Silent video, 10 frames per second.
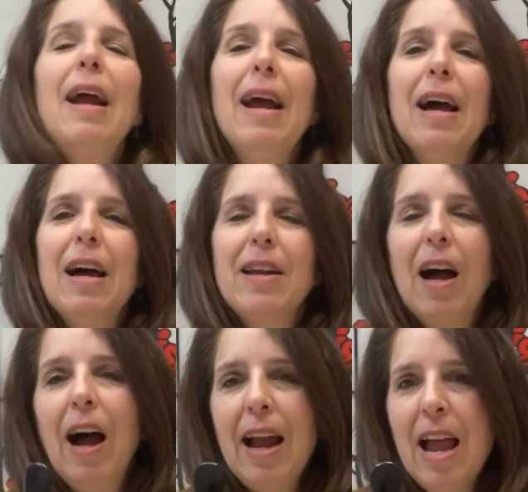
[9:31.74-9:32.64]
And
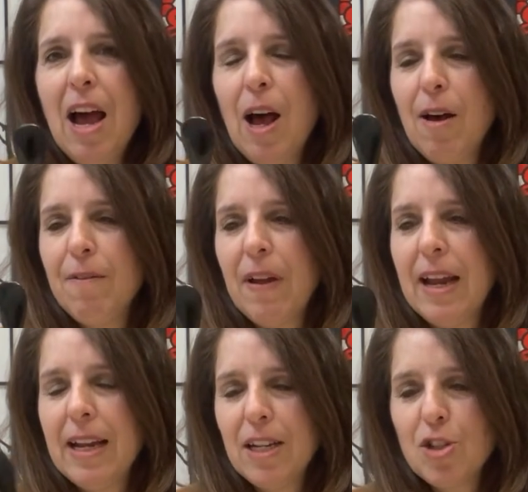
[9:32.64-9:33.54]
I have
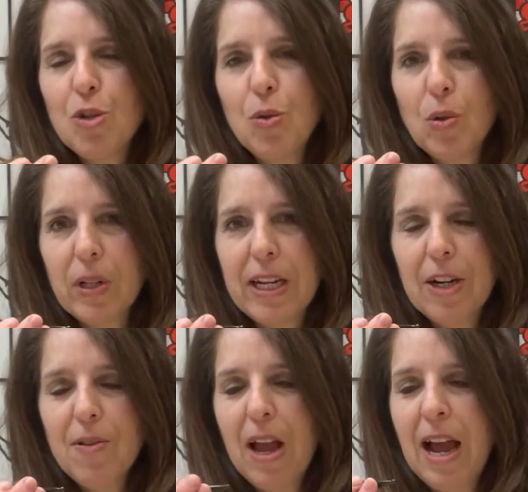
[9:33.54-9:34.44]
a tool
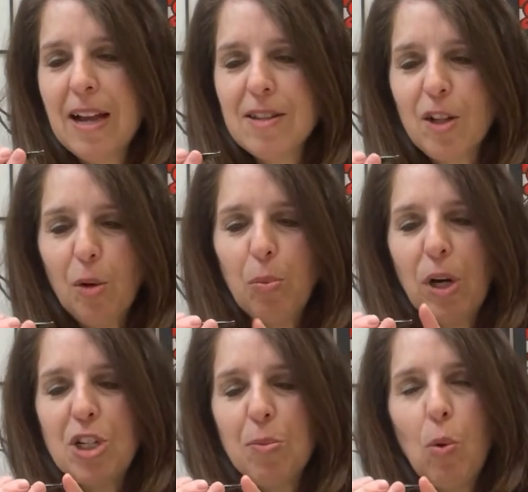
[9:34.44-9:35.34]
here that has a little
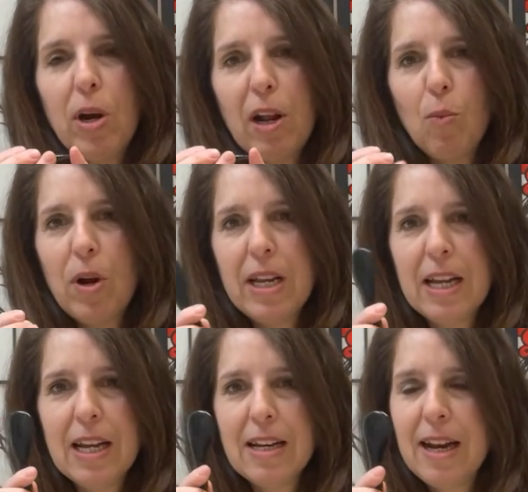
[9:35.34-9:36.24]
pressure point on one
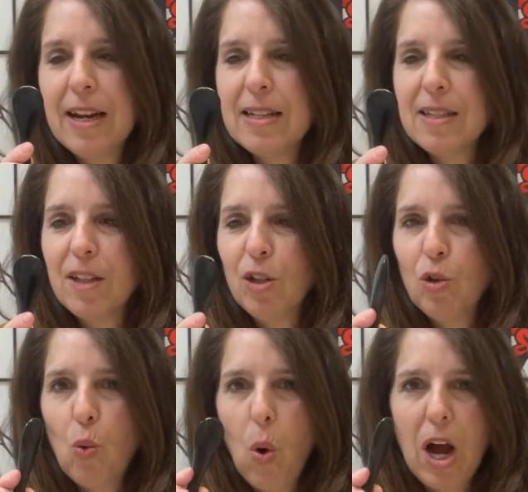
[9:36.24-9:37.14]
end, and it's a little
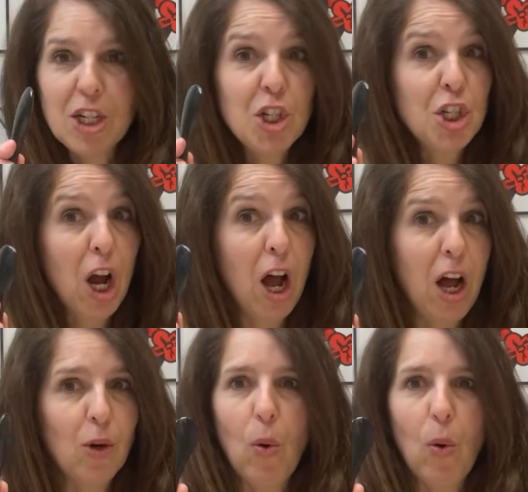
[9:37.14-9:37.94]
gua sha.